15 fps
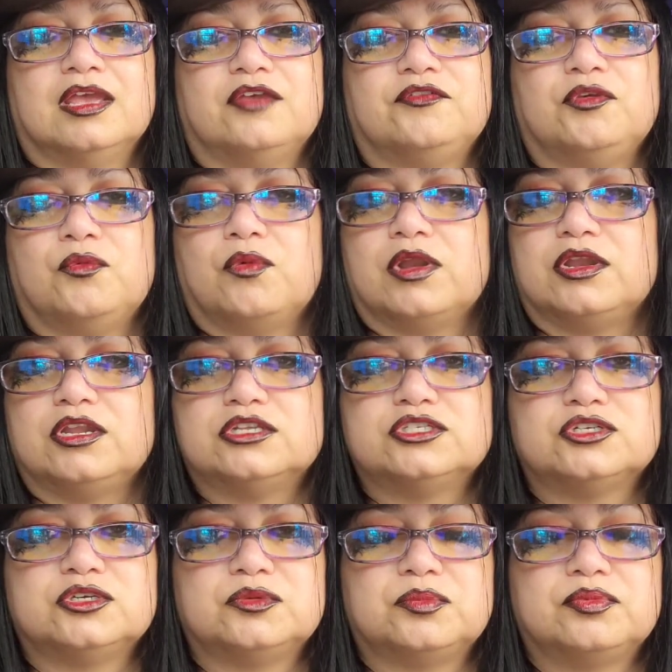If you wanted a
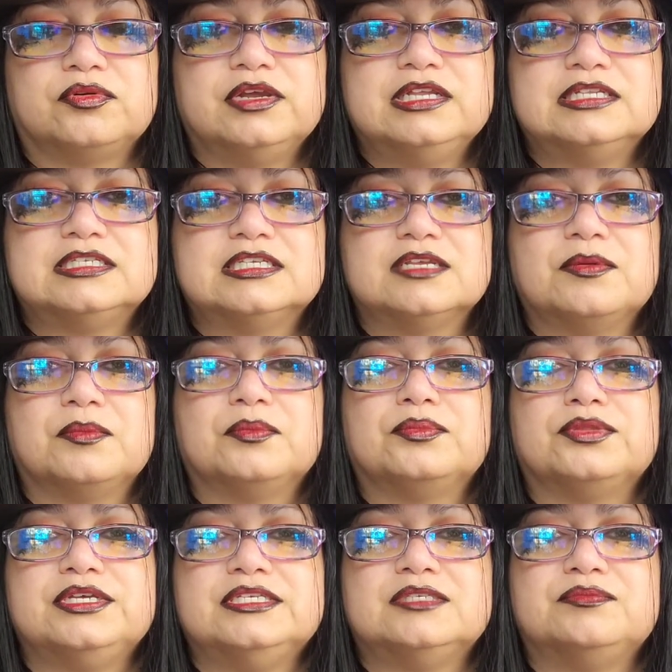certain print,
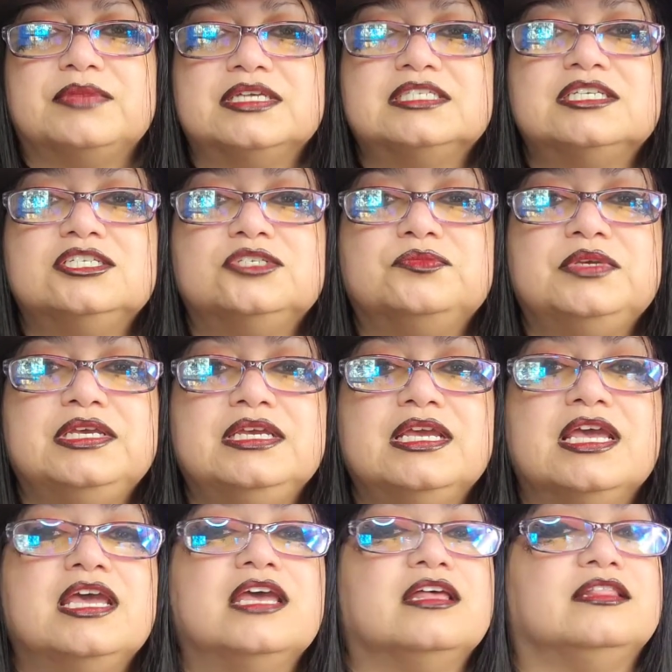please message me.
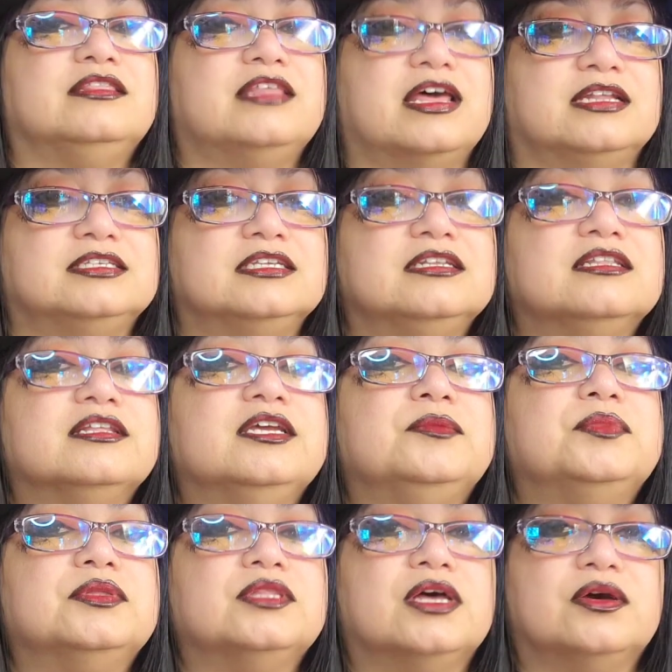That is in the
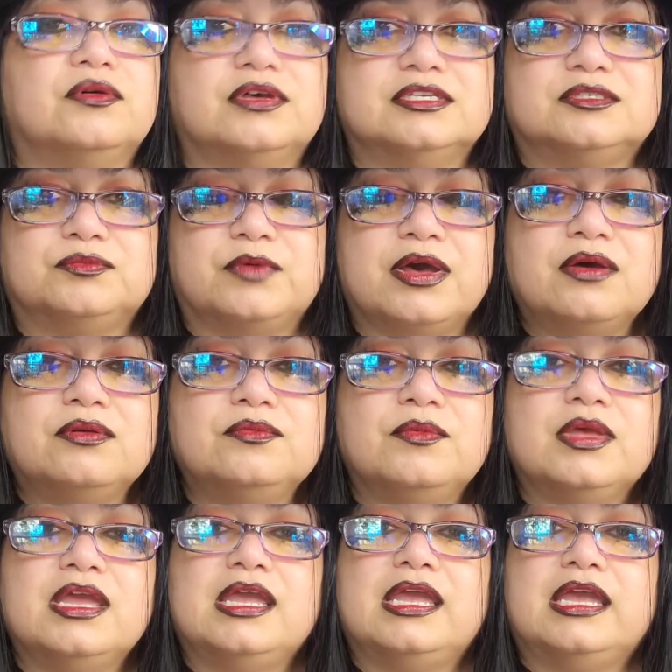link below as well,
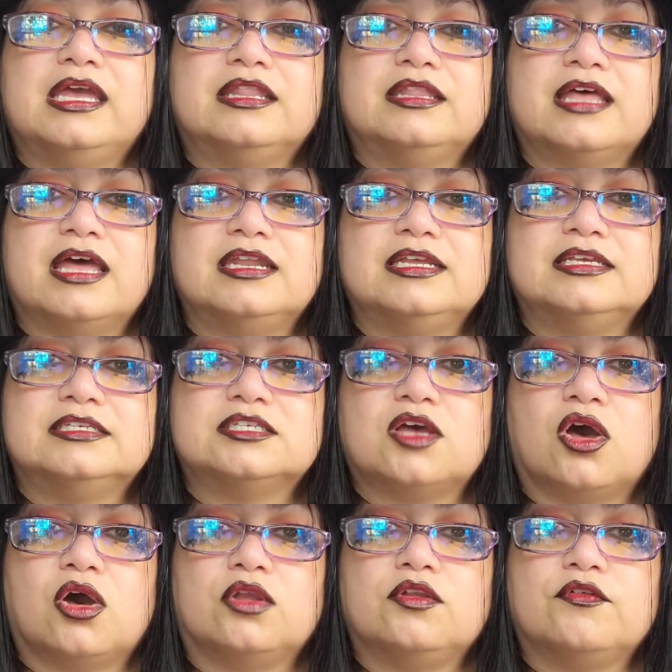and that is
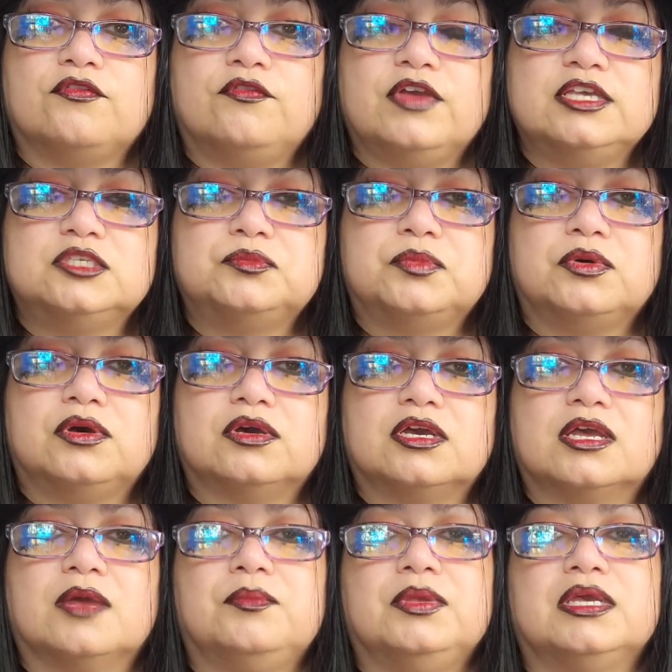on Facebook,
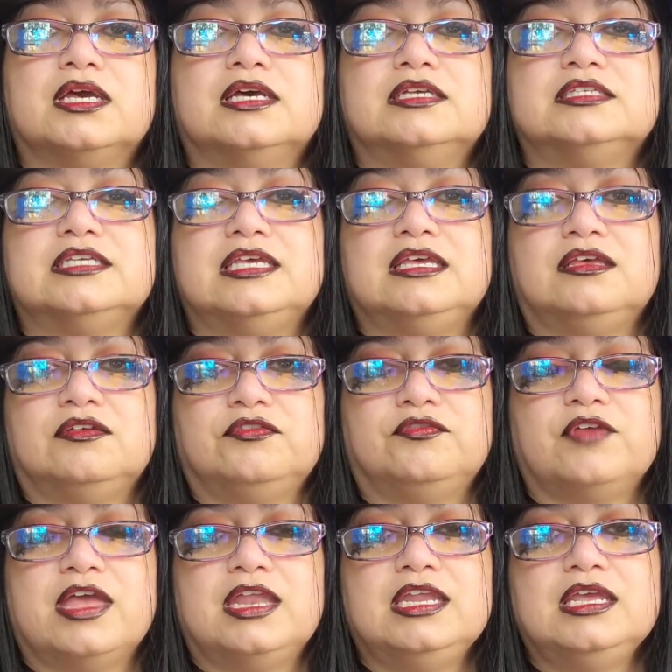because
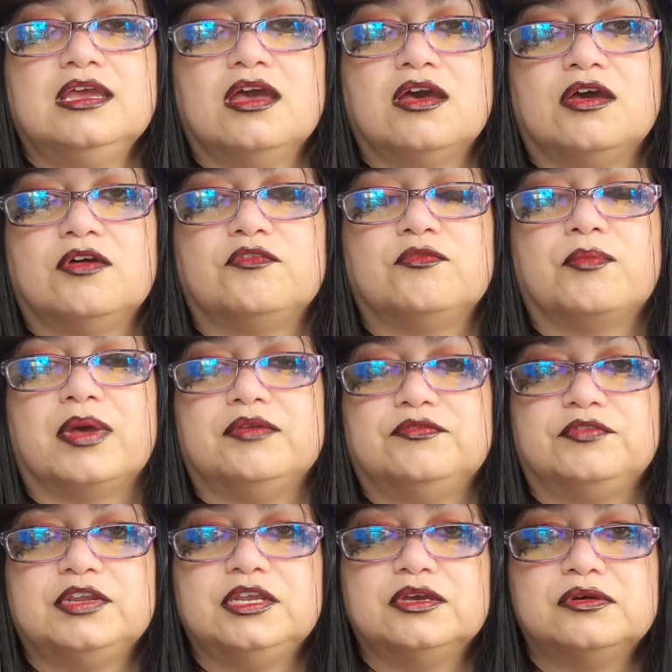if any of my
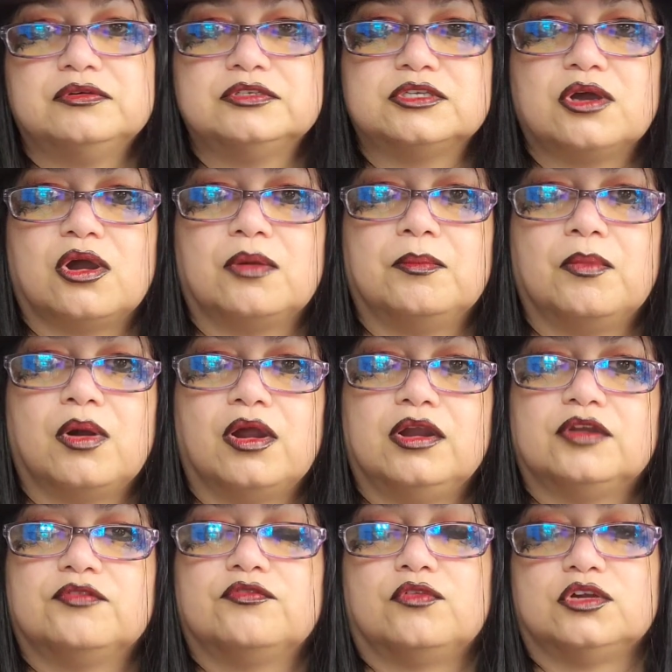videos are
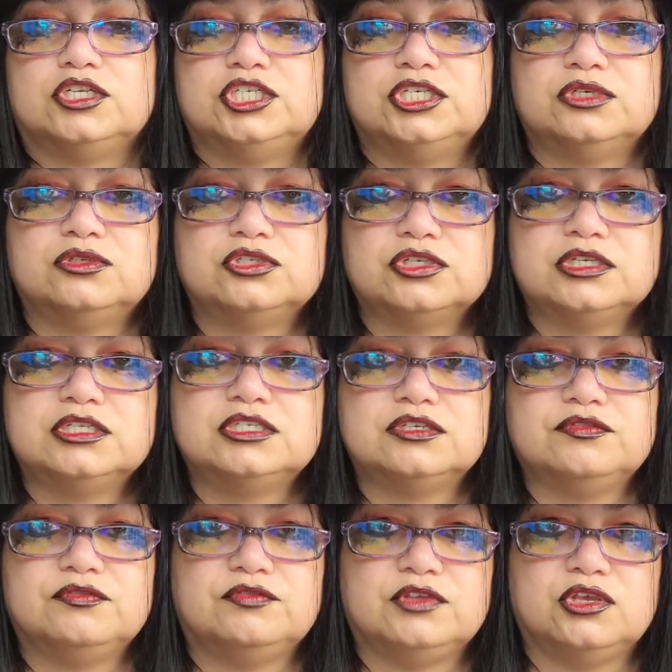marked for children to
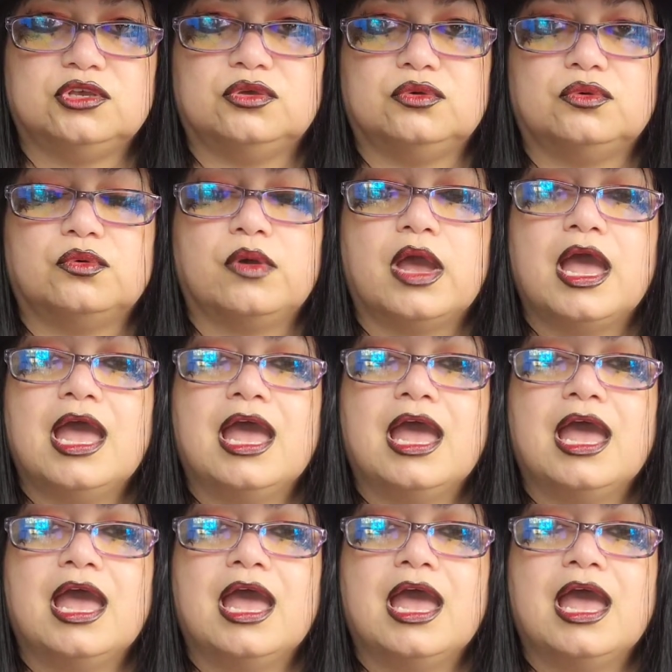view,